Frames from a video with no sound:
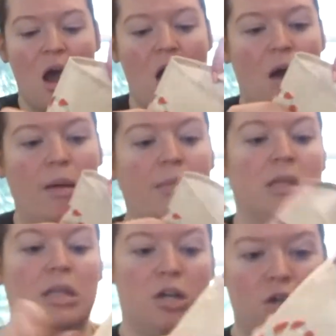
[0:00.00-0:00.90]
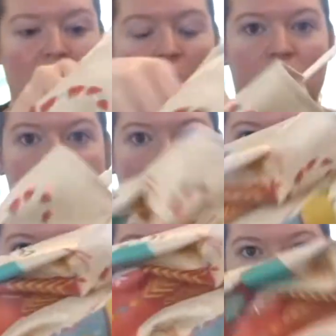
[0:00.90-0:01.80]
I'm a little holiday
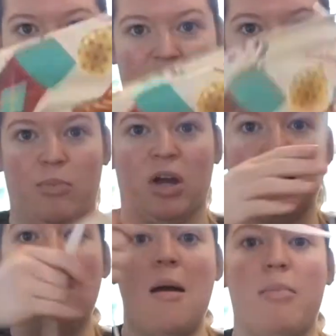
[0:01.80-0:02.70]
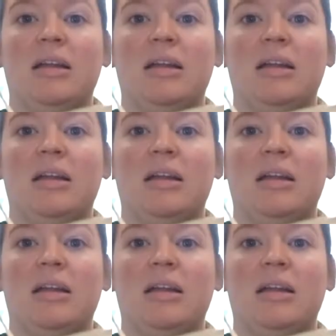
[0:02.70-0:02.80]
confused with the apron, but I